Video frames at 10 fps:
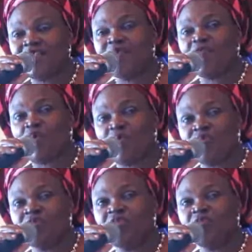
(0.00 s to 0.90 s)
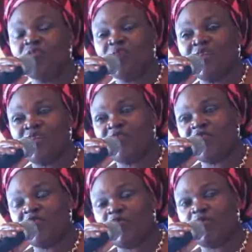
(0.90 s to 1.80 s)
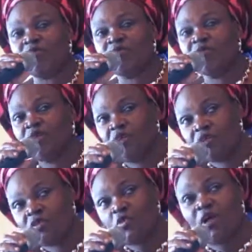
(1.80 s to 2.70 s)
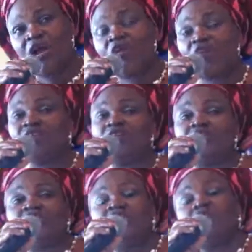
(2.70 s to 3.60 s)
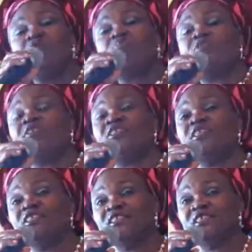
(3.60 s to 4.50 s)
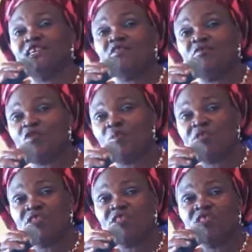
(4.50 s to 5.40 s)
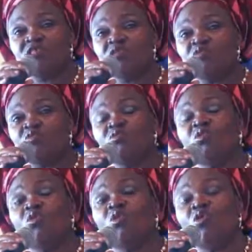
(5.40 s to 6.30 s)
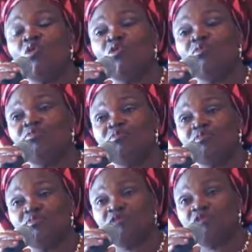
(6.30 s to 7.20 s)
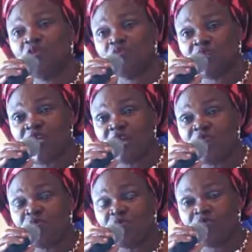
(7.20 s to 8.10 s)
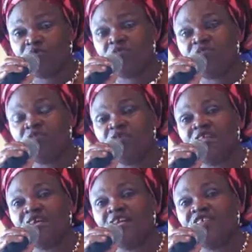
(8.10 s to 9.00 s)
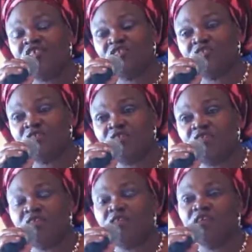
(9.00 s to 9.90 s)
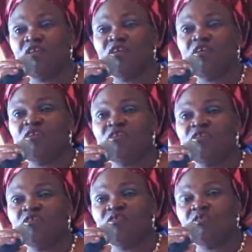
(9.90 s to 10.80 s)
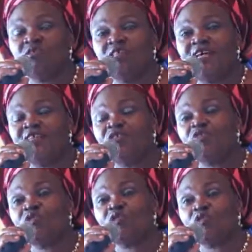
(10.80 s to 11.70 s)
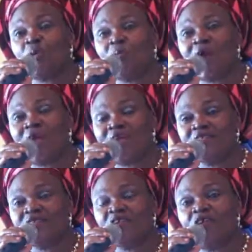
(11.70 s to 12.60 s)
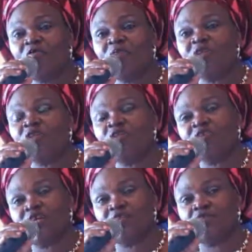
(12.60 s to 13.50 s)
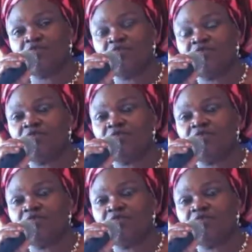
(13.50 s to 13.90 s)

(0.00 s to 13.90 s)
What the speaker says: same community will benefit from. So we are calling on all the President Generals of communities to talk to their youth or their children that they should stop harassing government contractors.